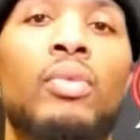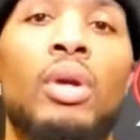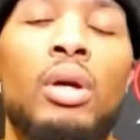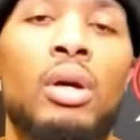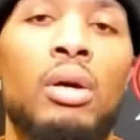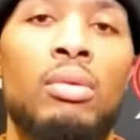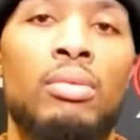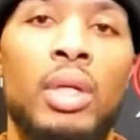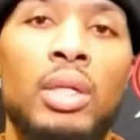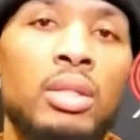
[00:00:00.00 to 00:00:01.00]

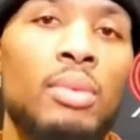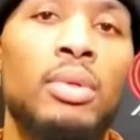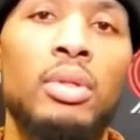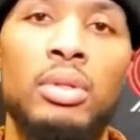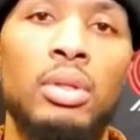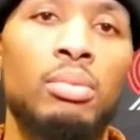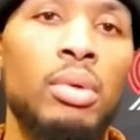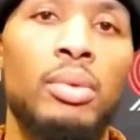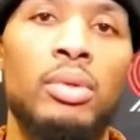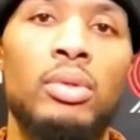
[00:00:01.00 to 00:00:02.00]
And it's similar to the
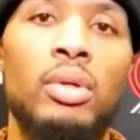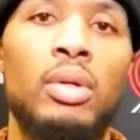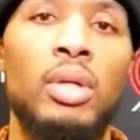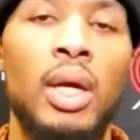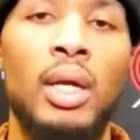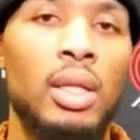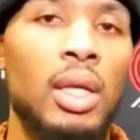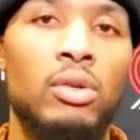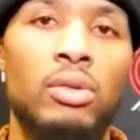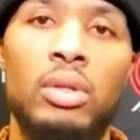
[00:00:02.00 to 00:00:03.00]
bubble, you know, he had a
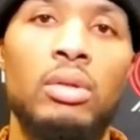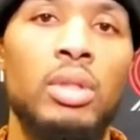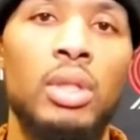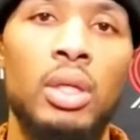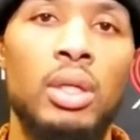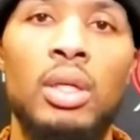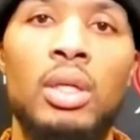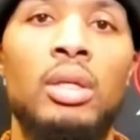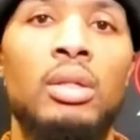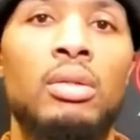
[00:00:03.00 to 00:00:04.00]
lot going on then, and
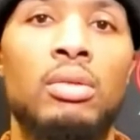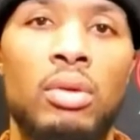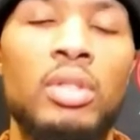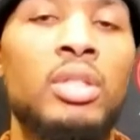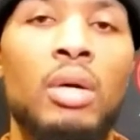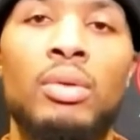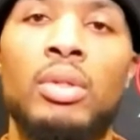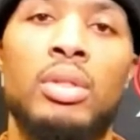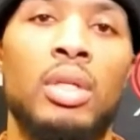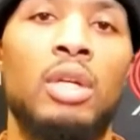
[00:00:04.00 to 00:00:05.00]
he, you know, he stuck
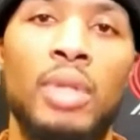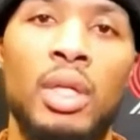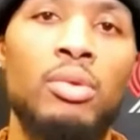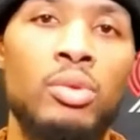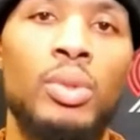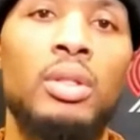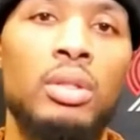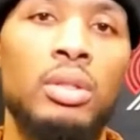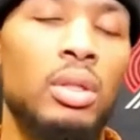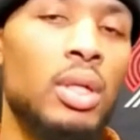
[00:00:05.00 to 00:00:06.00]
with the team and he was with
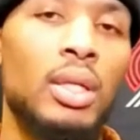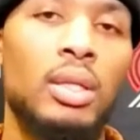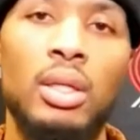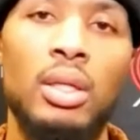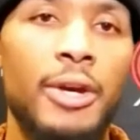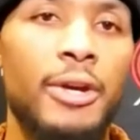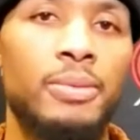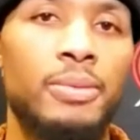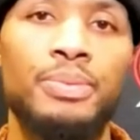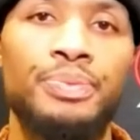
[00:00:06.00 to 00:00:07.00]
us. And I think
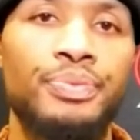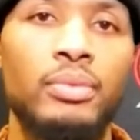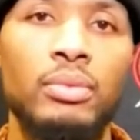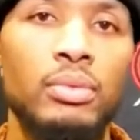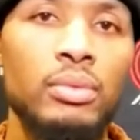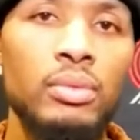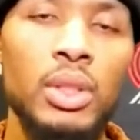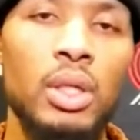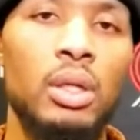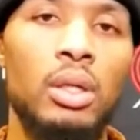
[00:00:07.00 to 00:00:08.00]
now,
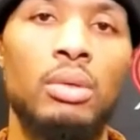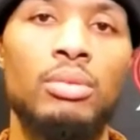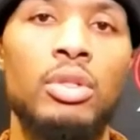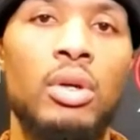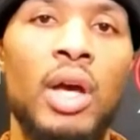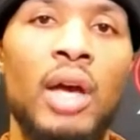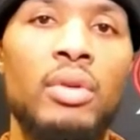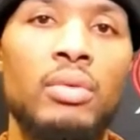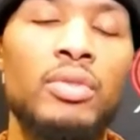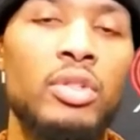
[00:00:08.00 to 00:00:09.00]
you know,
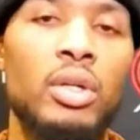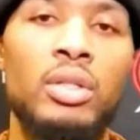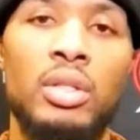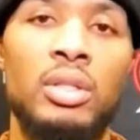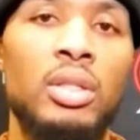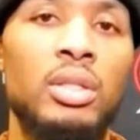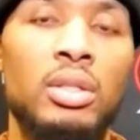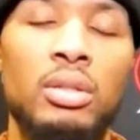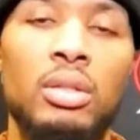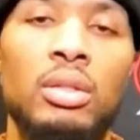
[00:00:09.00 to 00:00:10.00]
having a rough start to the season,